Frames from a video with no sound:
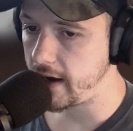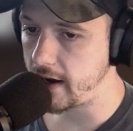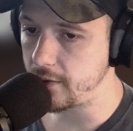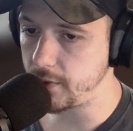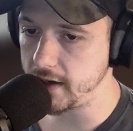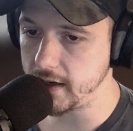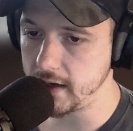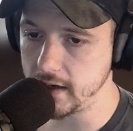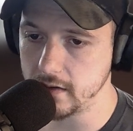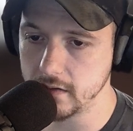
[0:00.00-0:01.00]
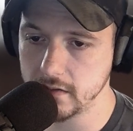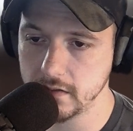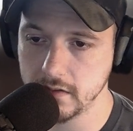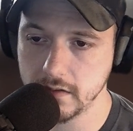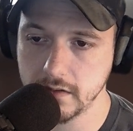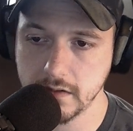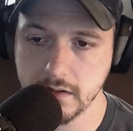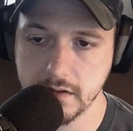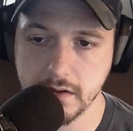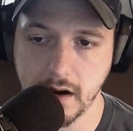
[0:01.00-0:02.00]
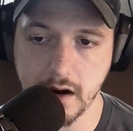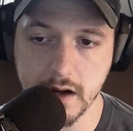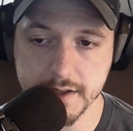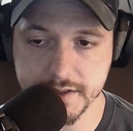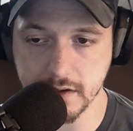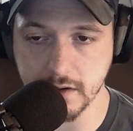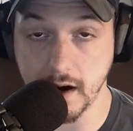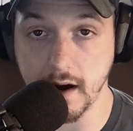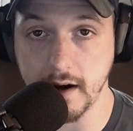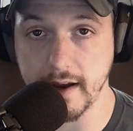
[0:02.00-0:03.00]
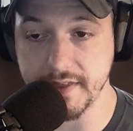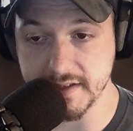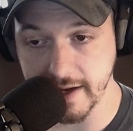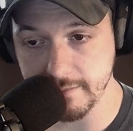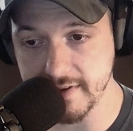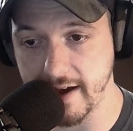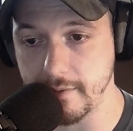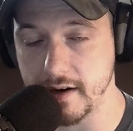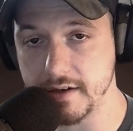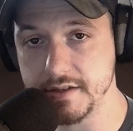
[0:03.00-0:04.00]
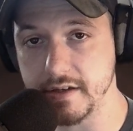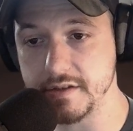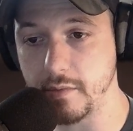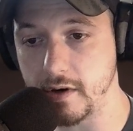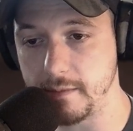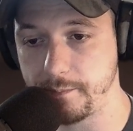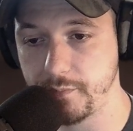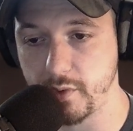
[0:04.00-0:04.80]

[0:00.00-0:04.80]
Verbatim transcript: and we are also are at the same time our son is born.